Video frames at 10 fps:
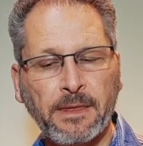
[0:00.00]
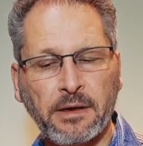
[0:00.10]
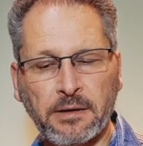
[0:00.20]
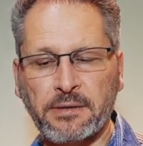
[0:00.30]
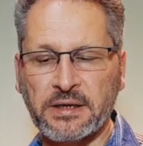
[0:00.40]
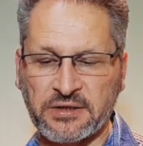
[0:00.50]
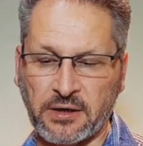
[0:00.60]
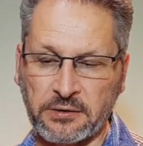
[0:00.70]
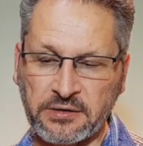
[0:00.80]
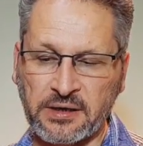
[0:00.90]
uh, that's
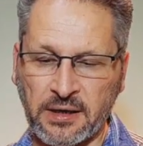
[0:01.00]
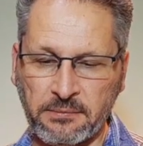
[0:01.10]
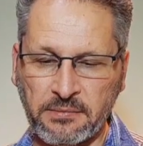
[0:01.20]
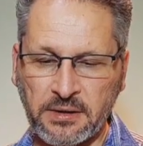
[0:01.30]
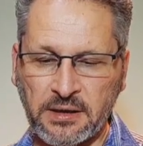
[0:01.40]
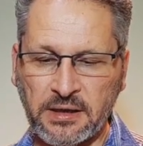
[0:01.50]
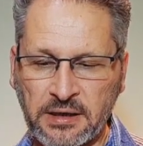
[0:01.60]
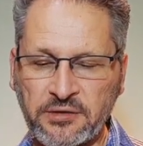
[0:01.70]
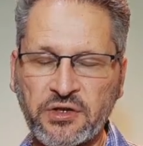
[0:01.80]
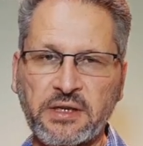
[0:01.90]
going to come
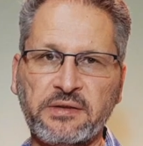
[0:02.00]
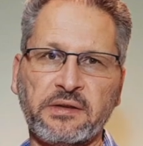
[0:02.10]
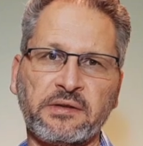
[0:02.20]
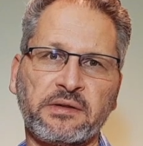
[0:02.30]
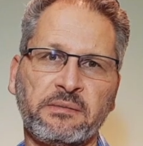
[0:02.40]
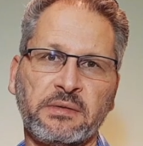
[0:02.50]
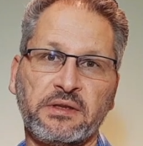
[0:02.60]
in Jesus,